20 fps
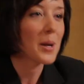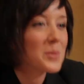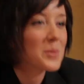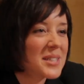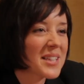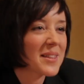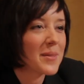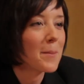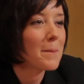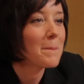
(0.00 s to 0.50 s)
I
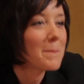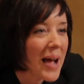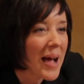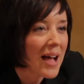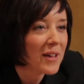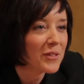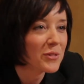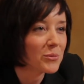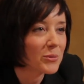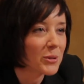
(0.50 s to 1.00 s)
was in the
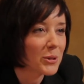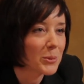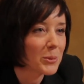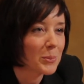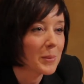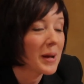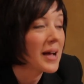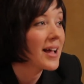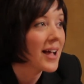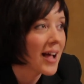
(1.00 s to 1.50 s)

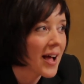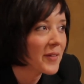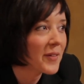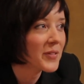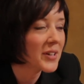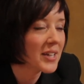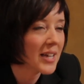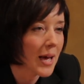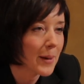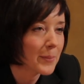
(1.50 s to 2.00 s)
bathroom
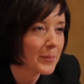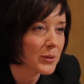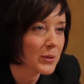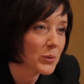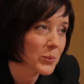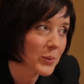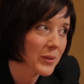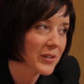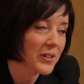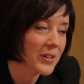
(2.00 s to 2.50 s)
at the Capitol